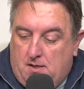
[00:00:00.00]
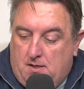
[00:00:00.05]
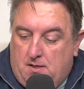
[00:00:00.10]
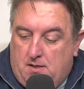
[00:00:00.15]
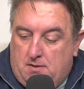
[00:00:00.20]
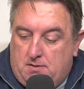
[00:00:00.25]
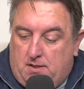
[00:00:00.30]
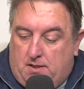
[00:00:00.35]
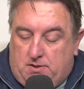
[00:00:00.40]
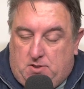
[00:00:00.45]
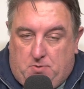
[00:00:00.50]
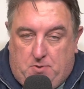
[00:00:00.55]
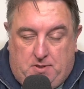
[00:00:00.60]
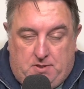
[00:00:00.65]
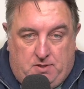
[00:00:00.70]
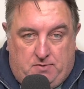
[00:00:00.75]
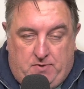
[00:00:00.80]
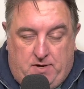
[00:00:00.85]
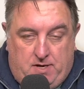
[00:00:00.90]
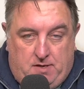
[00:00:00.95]
So it swings
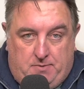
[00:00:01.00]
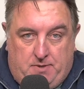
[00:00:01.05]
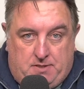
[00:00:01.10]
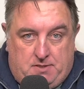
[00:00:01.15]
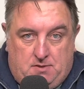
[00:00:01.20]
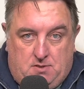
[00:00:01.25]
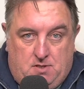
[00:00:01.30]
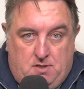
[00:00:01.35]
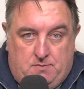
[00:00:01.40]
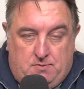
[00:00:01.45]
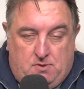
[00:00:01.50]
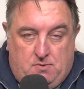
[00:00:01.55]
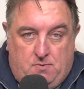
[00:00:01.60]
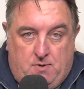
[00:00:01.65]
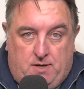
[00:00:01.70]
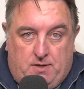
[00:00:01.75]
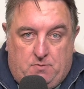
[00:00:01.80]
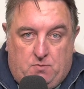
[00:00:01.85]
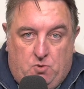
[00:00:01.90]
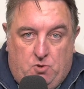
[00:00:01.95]
and roundabouts in terms of the
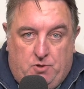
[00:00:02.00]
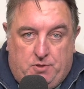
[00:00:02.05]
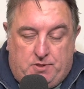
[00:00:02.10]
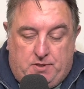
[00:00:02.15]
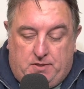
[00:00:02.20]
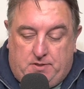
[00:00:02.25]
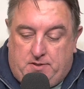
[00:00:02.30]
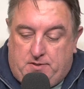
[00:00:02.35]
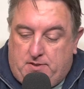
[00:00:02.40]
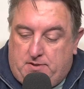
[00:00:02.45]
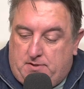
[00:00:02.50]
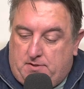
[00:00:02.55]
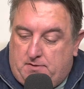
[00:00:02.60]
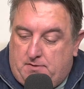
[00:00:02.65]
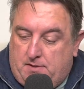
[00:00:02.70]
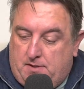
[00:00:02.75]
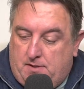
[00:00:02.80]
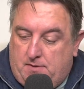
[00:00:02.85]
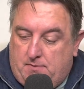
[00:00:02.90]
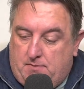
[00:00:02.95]
way it works. It's just
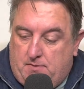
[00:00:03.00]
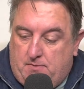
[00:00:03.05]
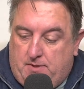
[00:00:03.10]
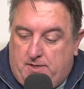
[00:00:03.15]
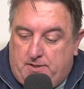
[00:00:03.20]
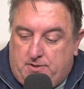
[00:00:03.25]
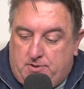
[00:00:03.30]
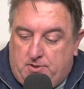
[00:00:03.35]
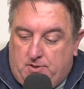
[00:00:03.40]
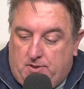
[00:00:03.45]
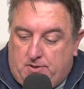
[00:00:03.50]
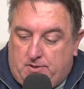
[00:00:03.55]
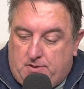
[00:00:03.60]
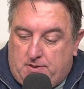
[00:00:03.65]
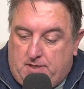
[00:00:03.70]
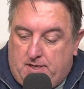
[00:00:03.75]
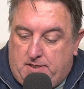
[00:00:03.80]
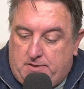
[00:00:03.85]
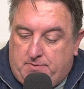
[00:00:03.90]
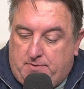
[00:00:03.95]
the way the circus
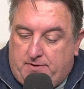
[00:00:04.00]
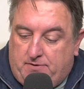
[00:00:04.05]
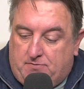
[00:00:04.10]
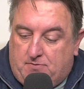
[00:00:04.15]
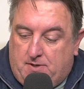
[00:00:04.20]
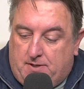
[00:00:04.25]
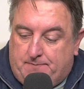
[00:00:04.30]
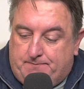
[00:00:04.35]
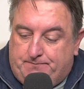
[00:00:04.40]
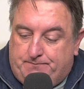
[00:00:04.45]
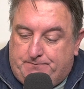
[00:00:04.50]
goes with F1.